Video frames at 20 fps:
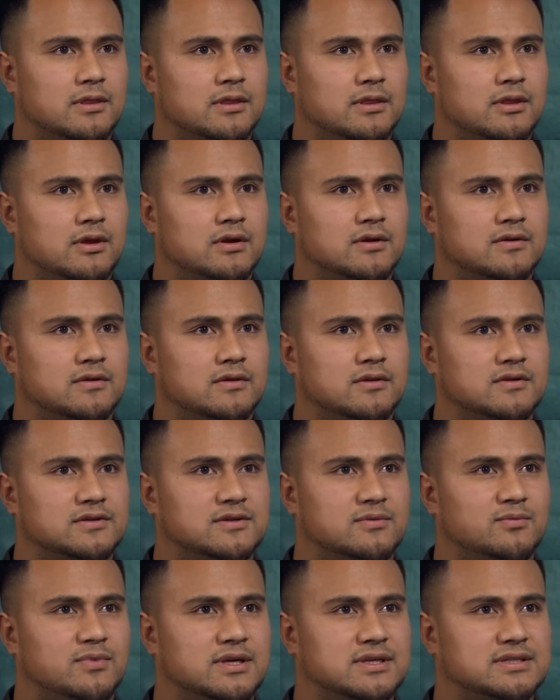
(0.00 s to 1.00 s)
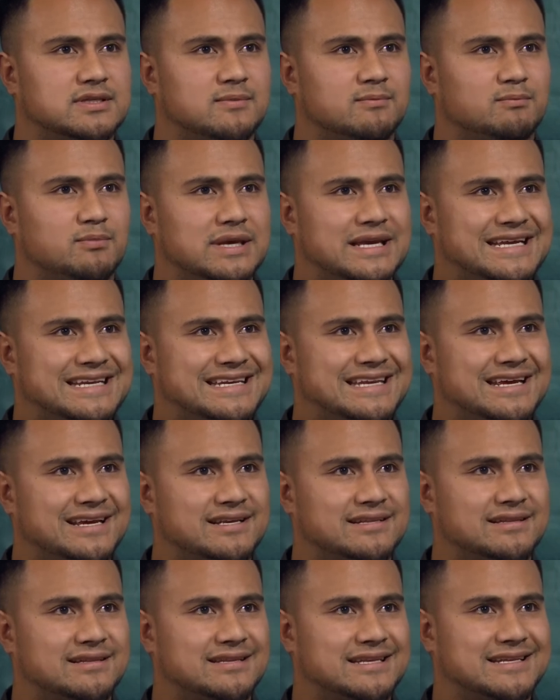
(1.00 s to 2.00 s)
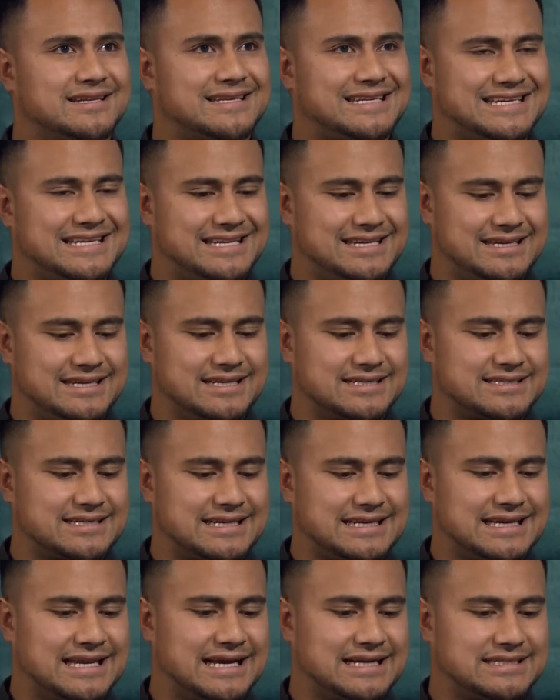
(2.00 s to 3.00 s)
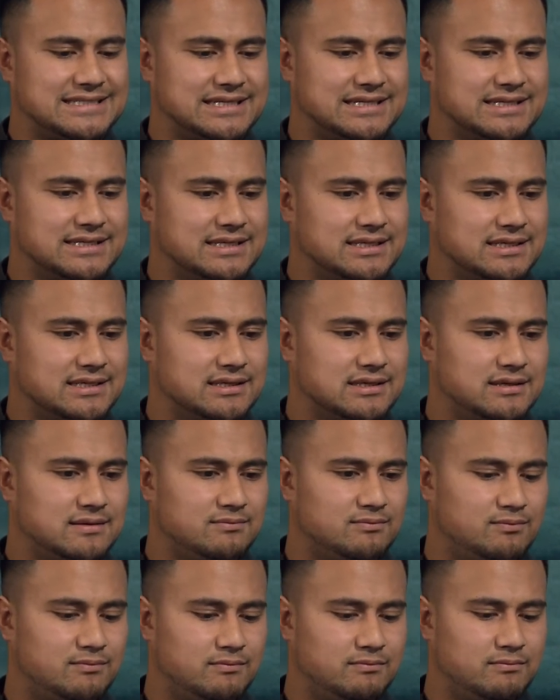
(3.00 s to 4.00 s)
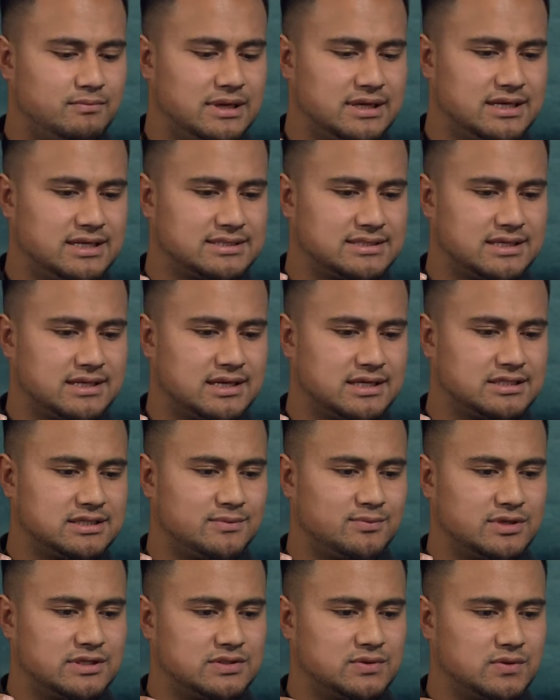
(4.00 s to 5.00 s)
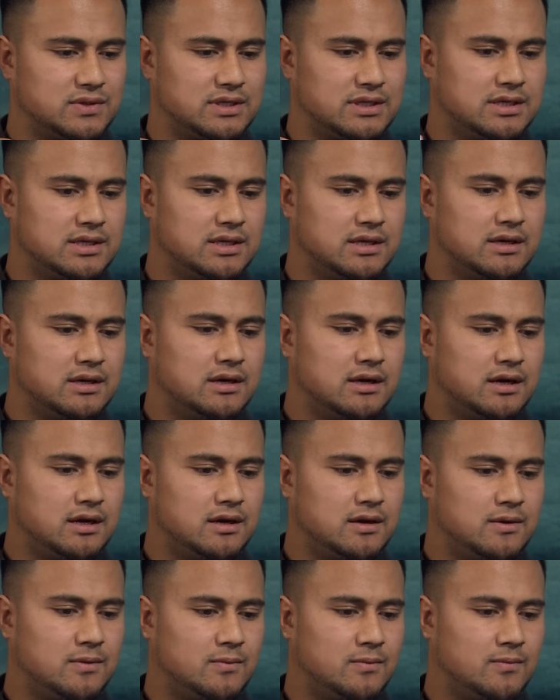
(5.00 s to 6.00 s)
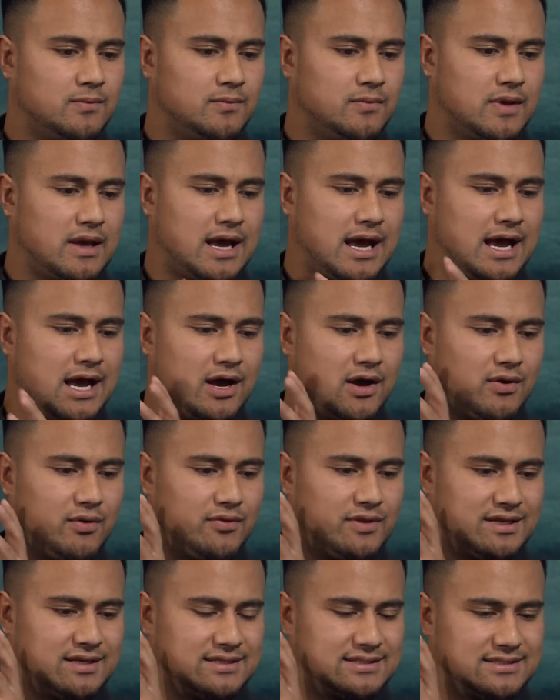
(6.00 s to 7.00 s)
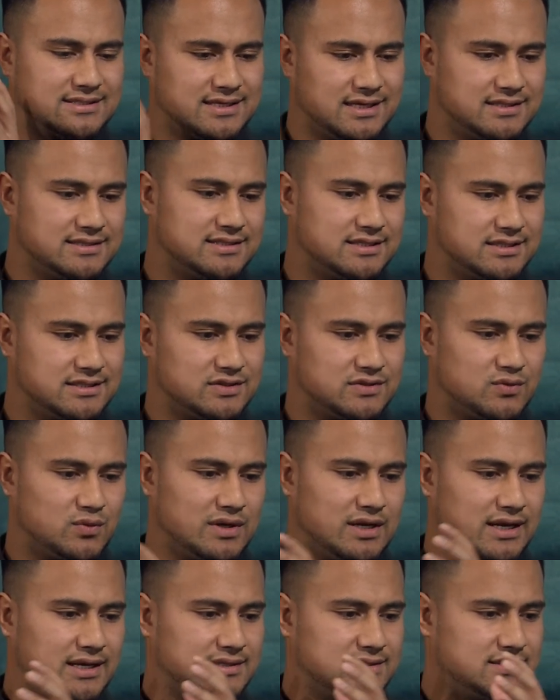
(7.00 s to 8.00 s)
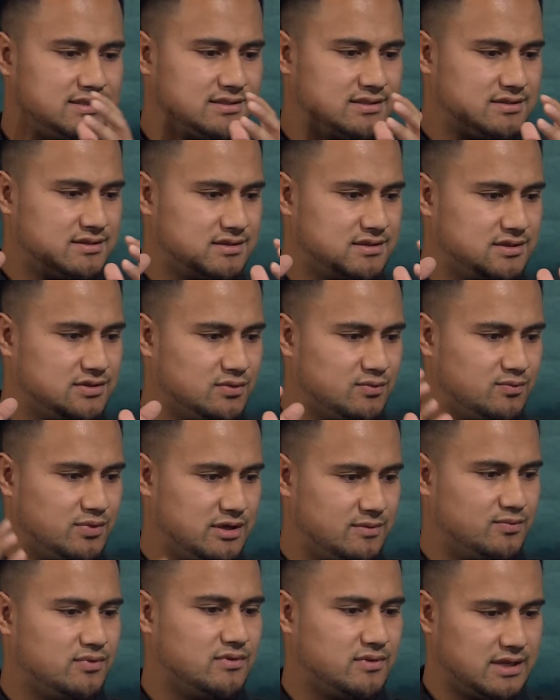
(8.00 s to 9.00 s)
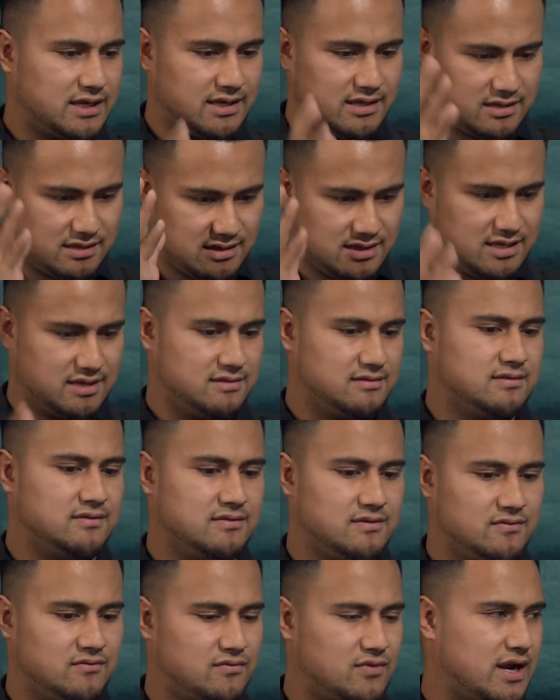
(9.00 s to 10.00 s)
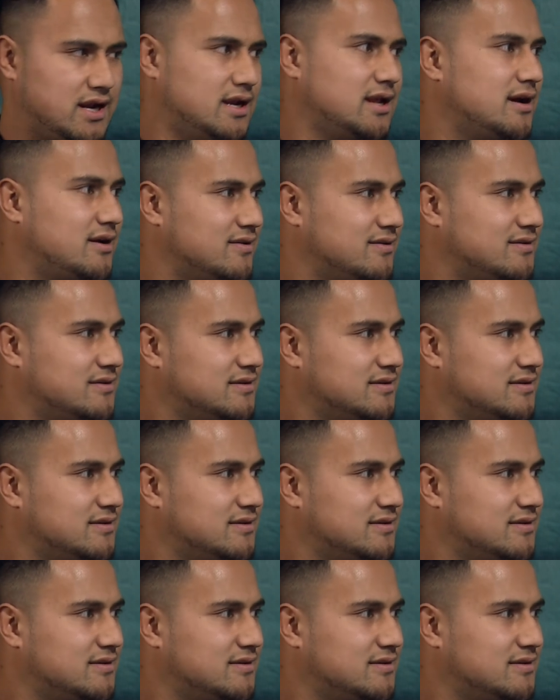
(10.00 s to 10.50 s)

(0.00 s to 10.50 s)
there's a big disconnection between how the census relates to people like right now.